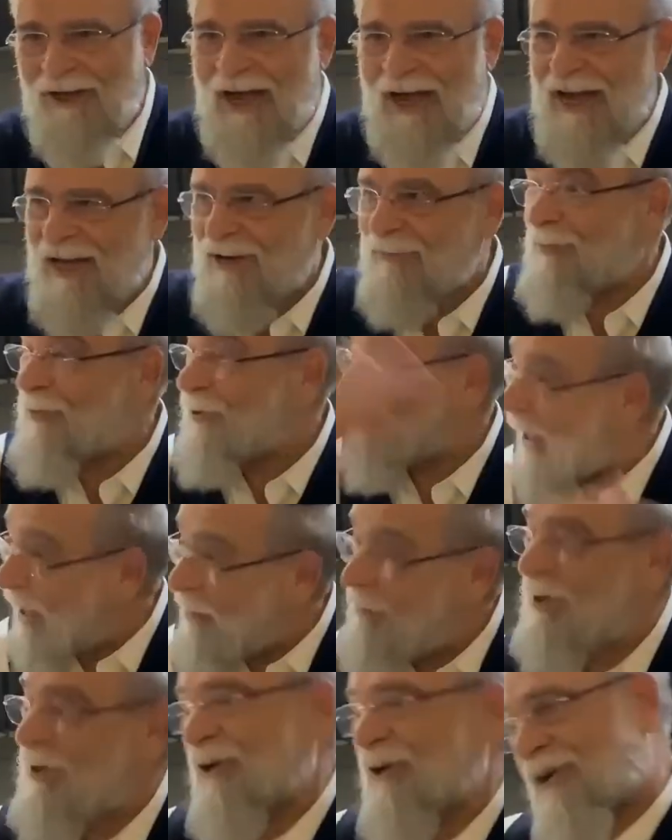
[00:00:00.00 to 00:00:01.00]
Chaim. I
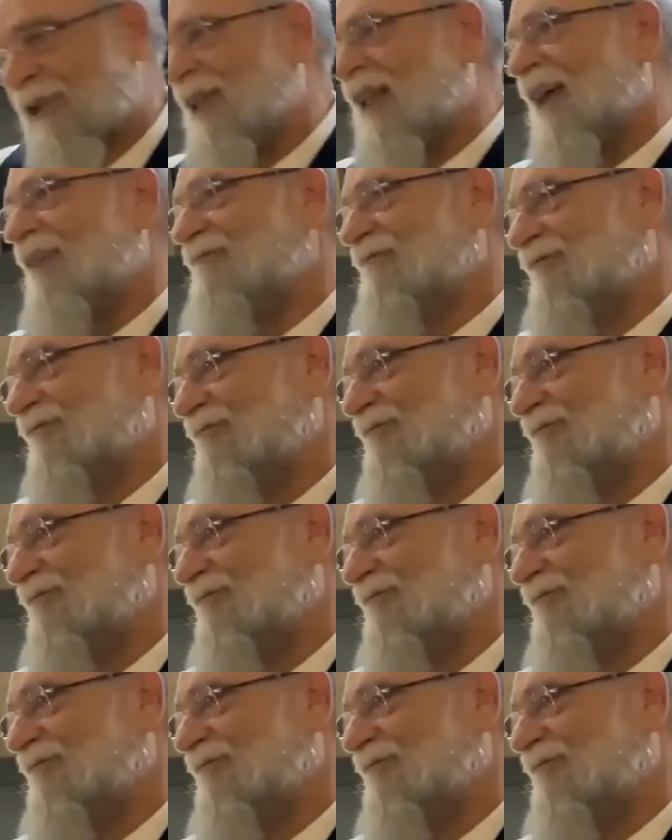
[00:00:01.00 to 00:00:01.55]
want a good life.